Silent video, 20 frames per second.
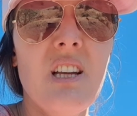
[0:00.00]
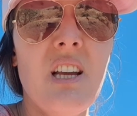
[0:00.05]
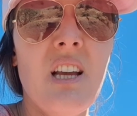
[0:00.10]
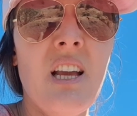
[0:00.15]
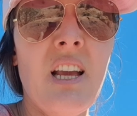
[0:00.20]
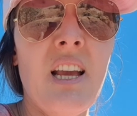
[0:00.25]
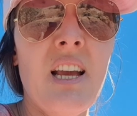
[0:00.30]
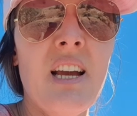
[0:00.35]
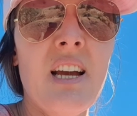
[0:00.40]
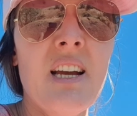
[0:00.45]

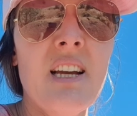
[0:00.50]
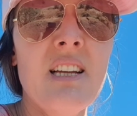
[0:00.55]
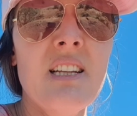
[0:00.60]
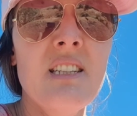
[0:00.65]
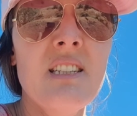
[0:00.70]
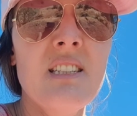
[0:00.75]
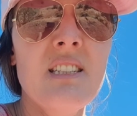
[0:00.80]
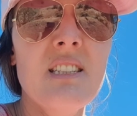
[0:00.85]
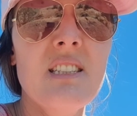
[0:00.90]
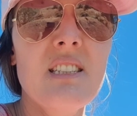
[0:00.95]

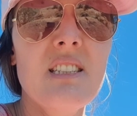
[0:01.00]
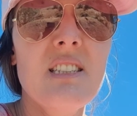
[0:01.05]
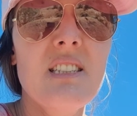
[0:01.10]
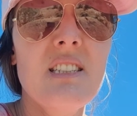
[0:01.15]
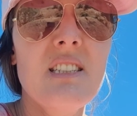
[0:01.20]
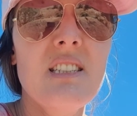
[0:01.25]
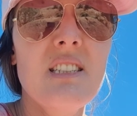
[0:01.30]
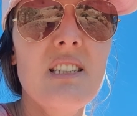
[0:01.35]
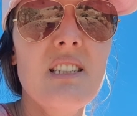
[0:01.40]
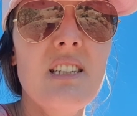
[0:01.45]
And
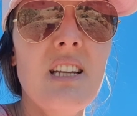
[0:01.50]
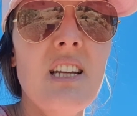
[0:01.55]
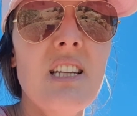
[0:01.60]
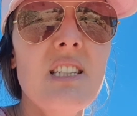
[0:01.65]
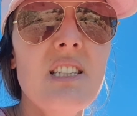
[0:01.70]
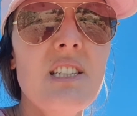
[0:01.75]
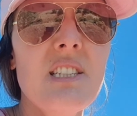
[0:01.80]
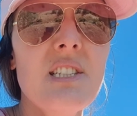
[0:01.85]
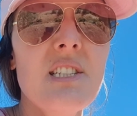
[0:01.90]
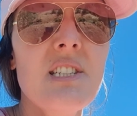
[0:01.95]

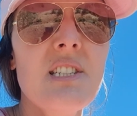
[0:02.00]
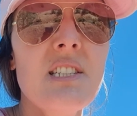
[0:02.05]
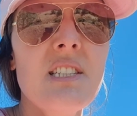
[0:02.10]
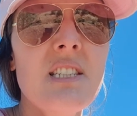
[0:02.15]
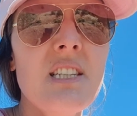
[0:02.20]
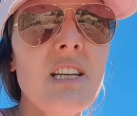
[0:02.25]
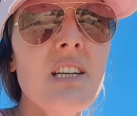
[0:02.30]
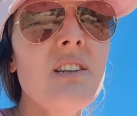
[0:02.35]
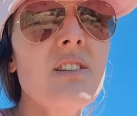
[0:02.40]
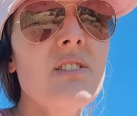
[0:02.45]
it
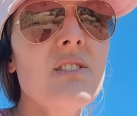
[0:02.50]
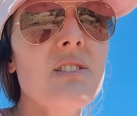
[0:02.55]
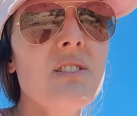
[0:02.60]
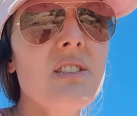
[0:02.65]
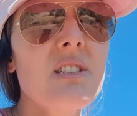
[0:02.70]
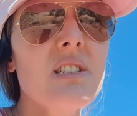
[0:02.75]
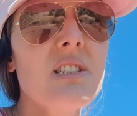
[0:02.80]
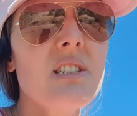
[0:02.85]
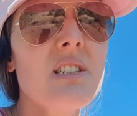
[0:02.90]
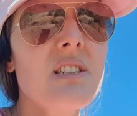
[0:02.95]

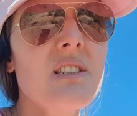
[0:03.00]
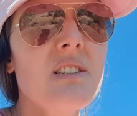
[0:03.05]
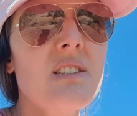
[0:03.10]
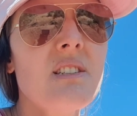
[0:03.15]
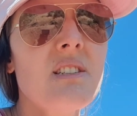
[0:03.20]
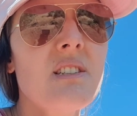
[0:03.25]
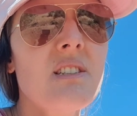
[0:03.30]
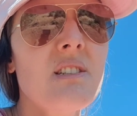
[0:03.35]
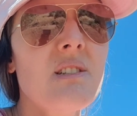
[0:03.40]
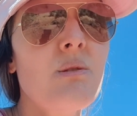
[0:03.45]
distills
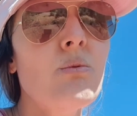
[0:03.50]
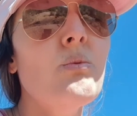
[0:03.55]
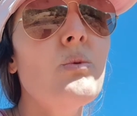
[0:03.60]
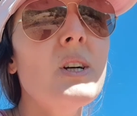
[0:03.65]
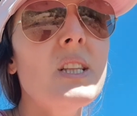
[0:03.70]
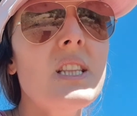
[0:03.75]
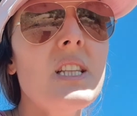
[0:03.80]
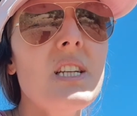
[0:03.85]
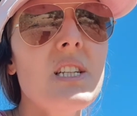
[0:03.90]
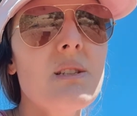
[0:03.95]

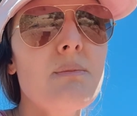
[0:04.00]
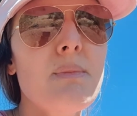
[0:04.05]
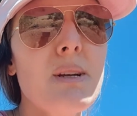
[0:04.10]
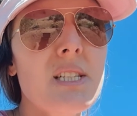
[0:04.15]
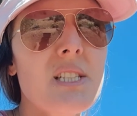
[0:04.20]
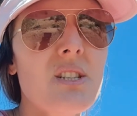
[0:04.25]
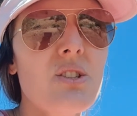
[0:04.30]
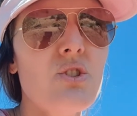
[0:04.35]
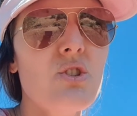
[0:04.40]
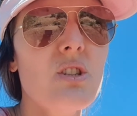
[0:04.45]
what these
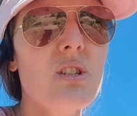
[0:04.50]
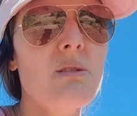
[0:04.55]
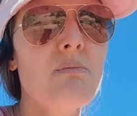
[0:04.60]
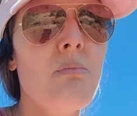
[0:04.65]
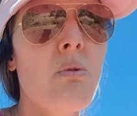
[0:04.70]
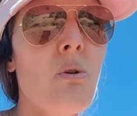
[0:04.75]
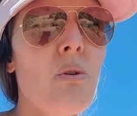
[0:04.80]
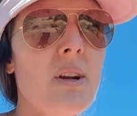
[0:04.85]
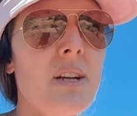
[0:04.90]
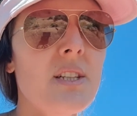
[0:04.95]
messages
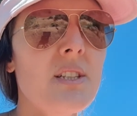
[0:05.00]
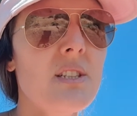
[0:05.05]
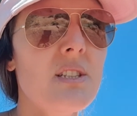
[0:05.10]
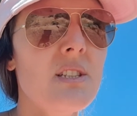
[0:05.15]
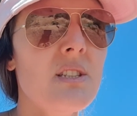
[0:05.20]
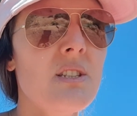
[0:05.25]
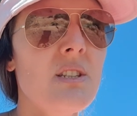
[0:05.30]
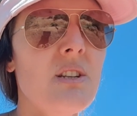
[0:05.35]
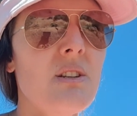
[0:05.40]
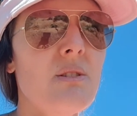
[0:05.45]

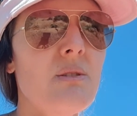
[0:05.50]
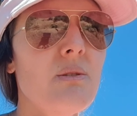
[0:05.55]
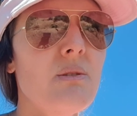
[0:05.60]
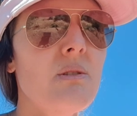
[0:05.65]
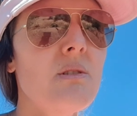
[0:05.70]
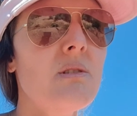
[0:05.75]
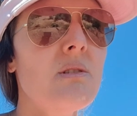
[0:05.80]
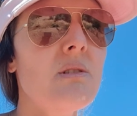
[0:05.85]
points to